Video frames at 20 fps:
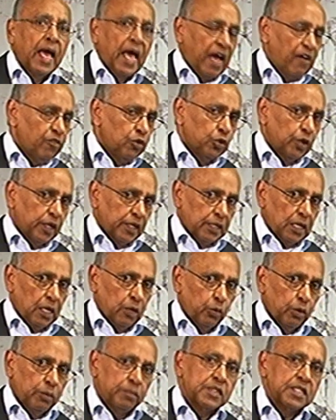have a look at
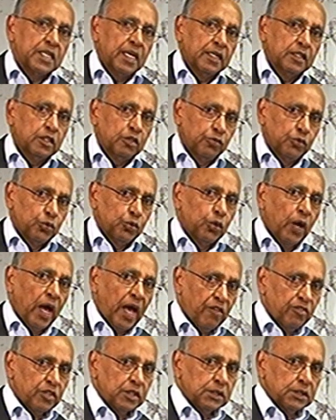our website if you
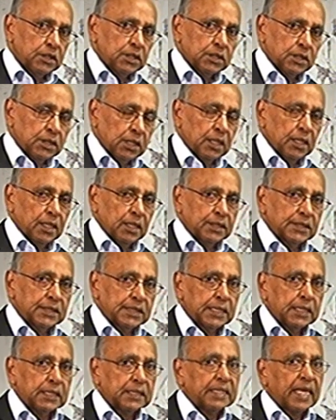haven't uh,
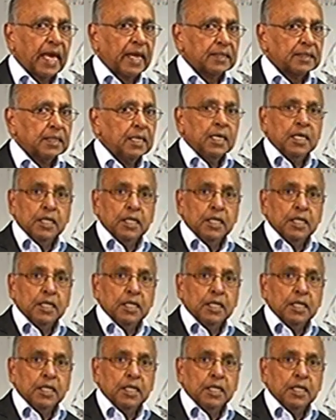seen that